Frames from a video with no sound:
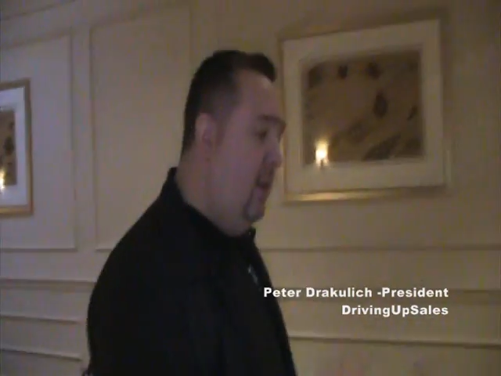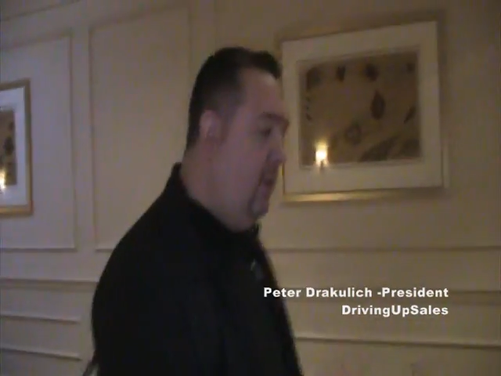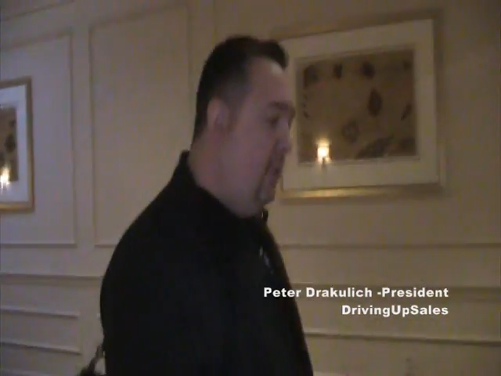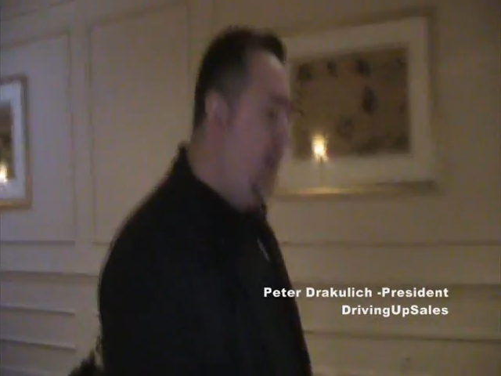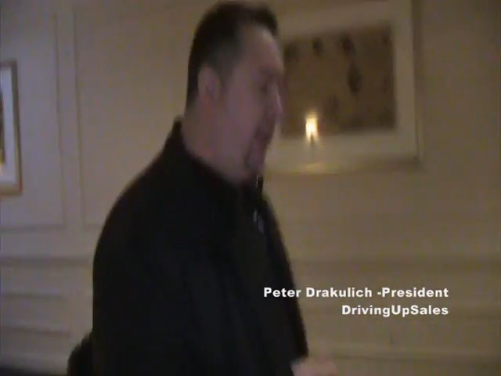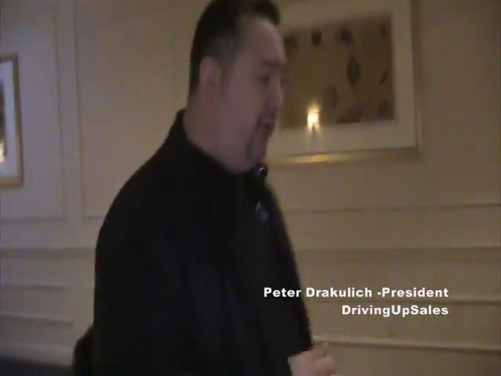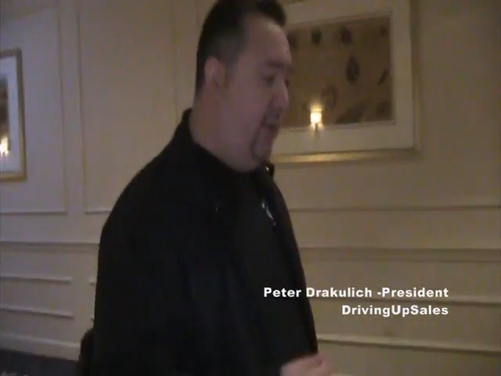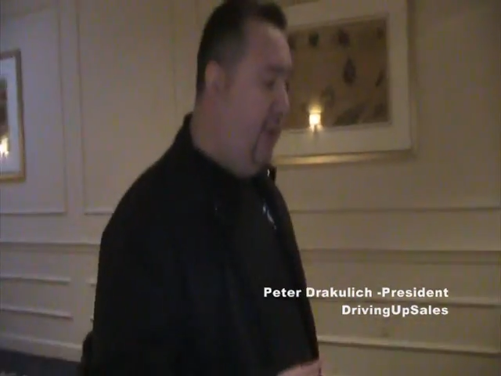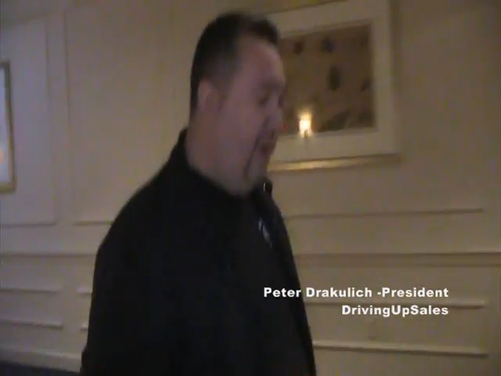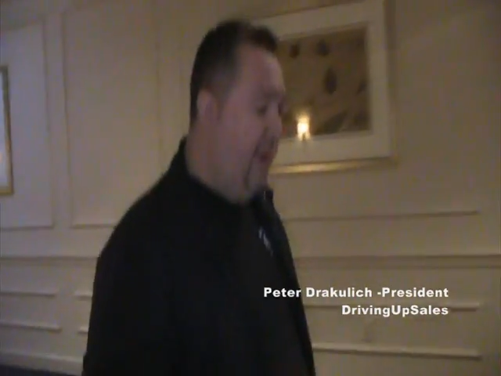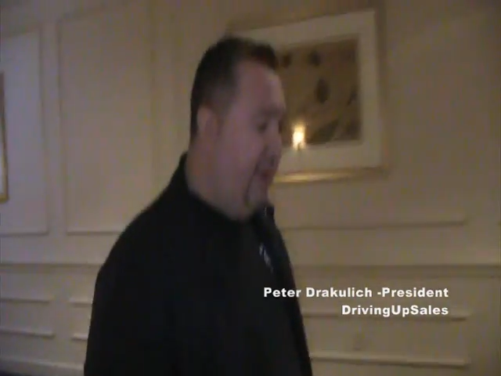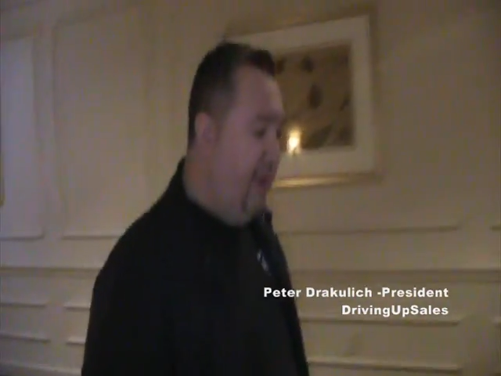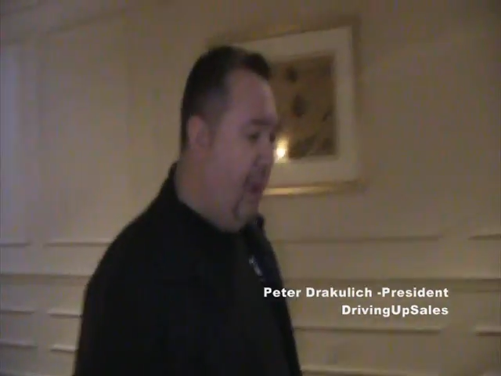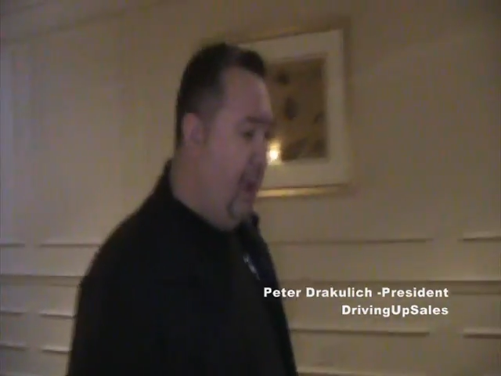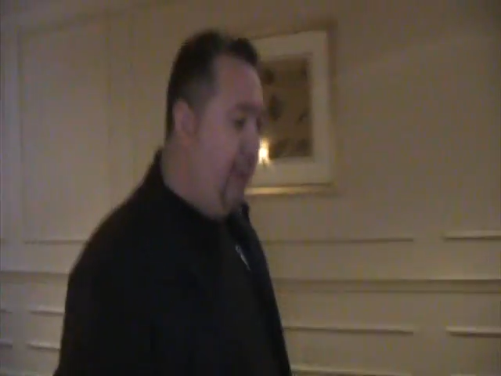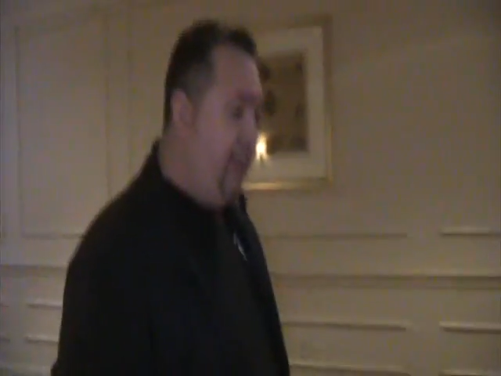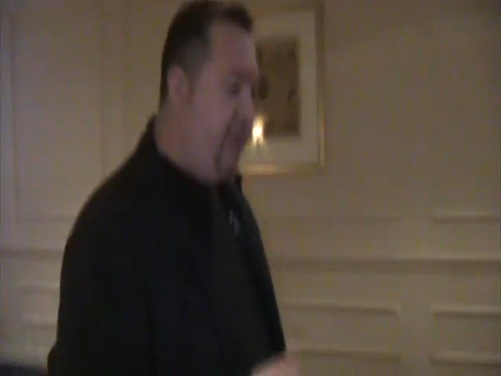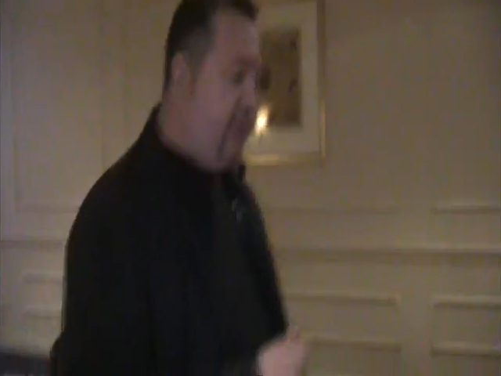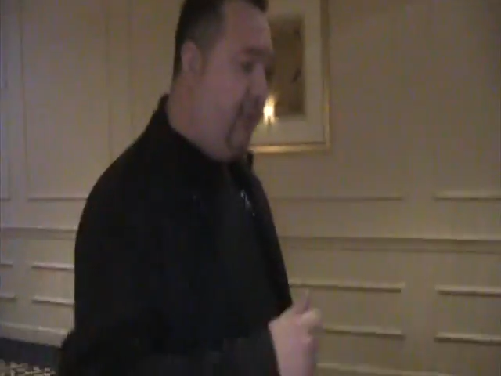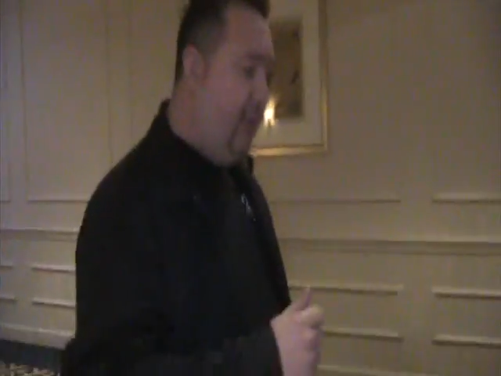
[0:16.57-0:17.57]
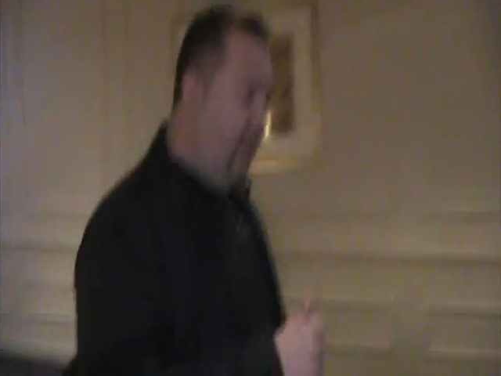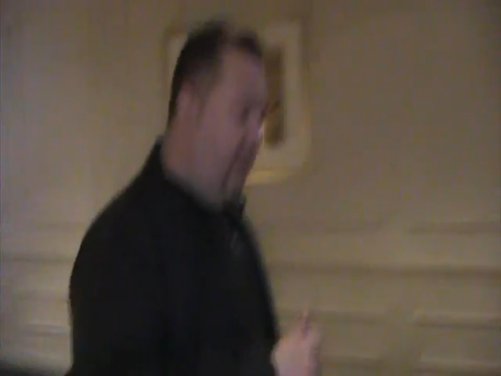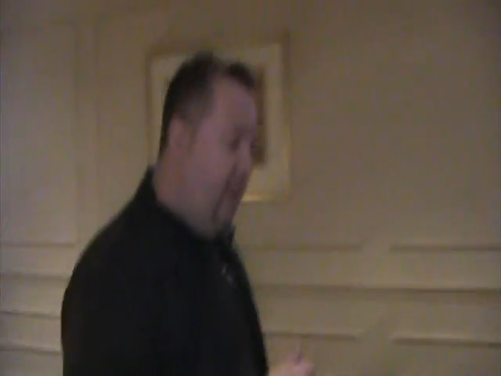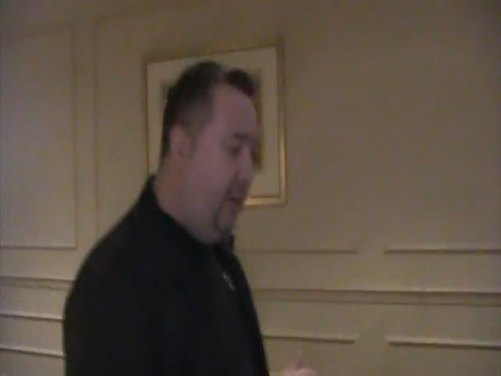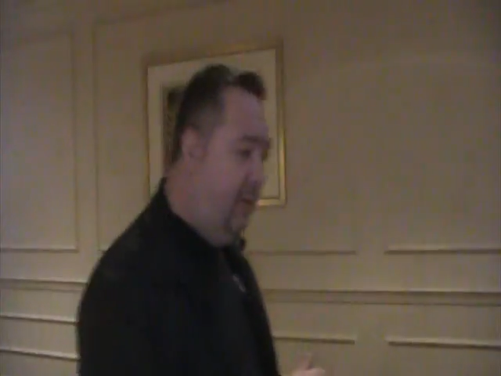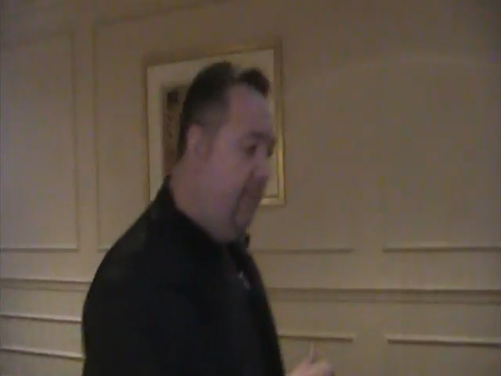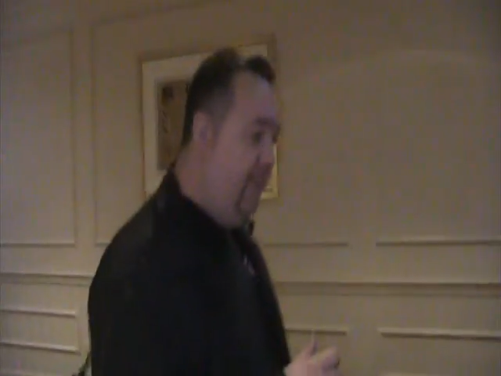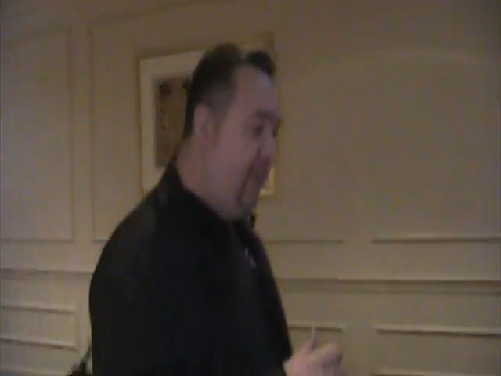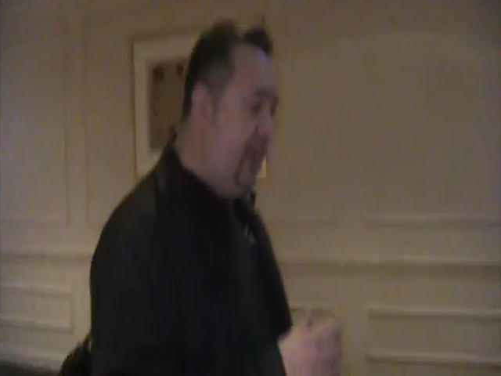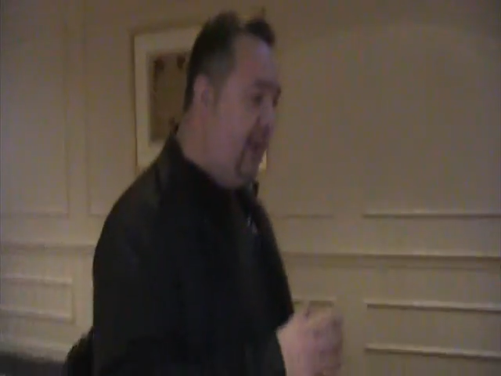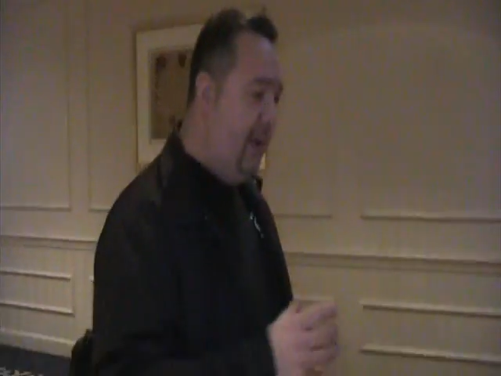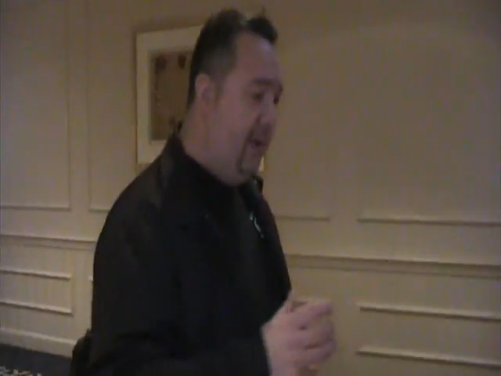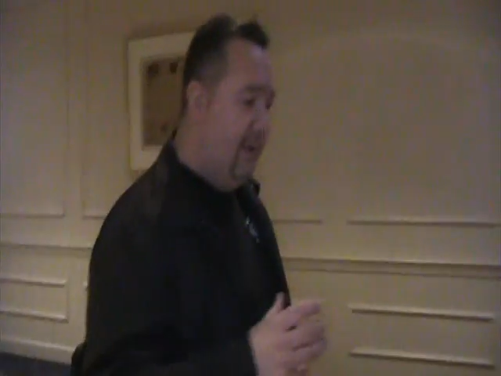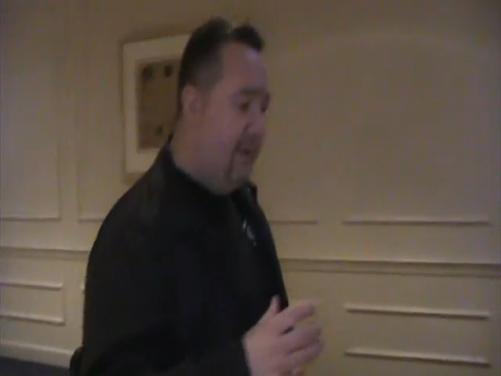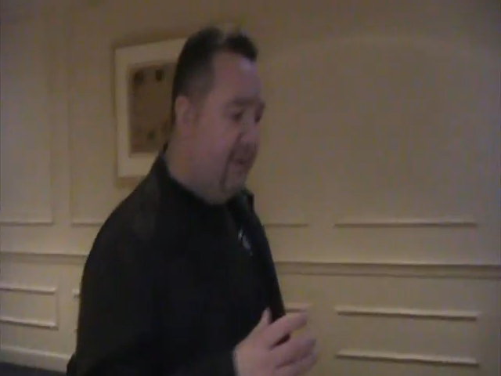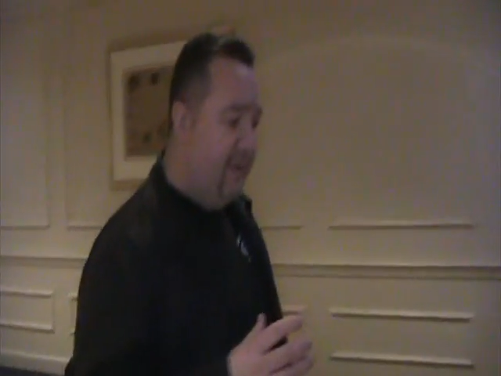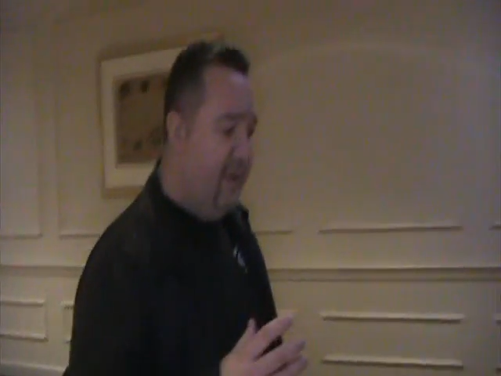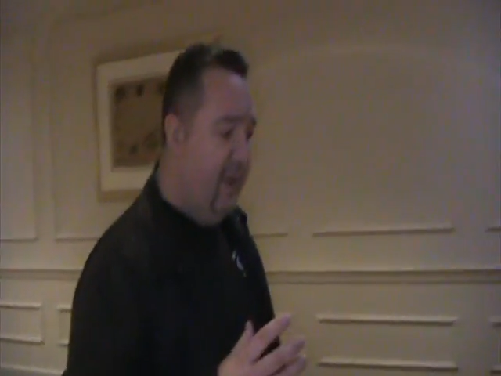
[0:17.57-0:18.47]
what I try and capture is